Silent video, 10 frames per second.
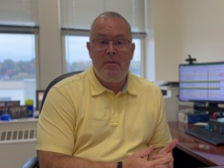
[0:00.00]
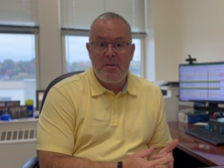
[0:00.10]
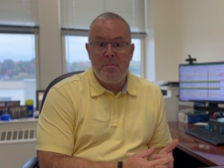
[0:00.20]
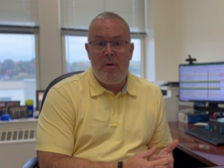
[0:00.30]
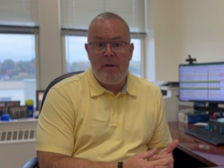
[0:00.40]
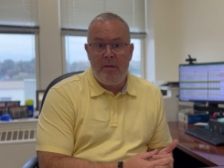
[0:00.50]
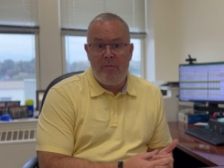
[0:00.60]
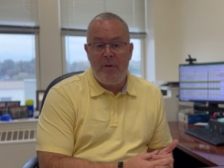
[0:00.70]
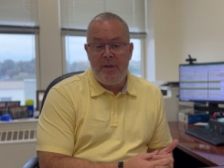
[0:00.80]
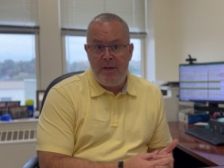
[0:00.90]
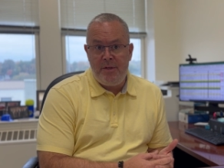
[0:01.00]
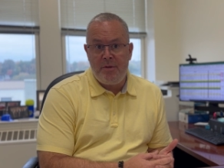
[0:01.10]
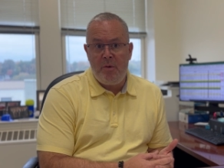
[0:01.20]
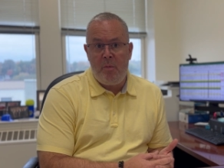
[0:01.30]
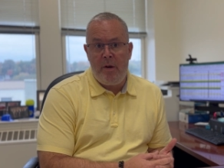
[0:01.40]
this money if we need
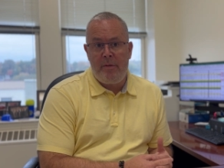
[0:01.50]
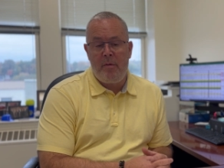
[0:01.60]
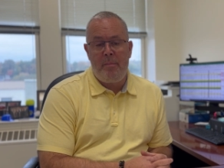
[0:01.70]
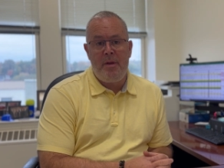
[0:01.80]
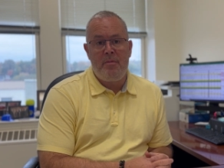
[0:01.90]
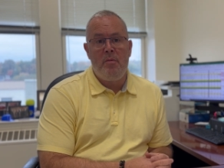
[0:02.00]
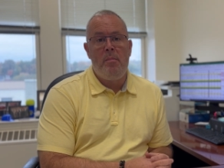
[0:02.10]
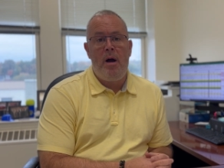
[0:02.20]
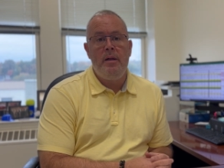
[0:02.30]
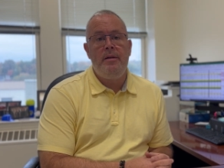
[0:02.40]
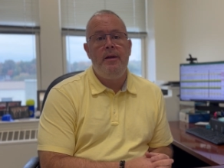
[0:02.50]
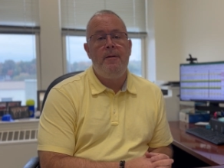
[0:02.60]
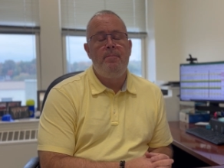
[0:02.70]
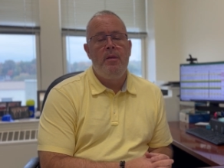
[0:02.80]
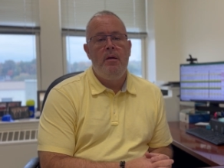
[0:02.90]
to, whether it be through
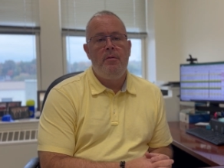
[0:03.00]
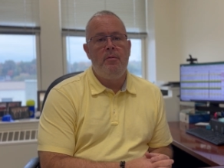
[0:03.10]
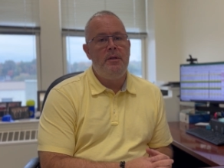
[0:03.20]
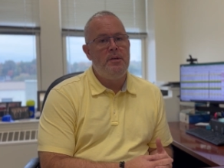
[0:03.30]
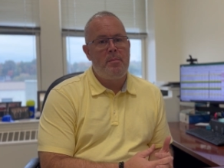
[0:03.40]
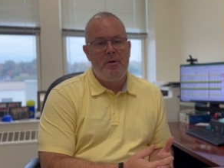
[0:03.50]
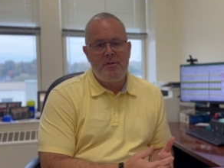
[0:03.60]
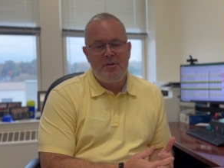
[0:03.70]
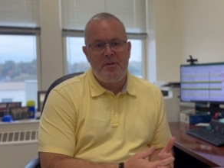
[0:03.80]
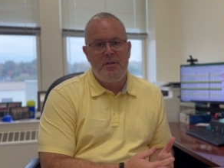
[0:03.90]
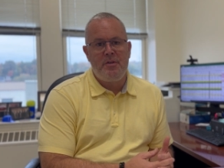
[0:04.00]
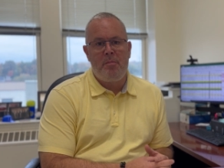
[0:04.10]
bonding, through lease purchases, or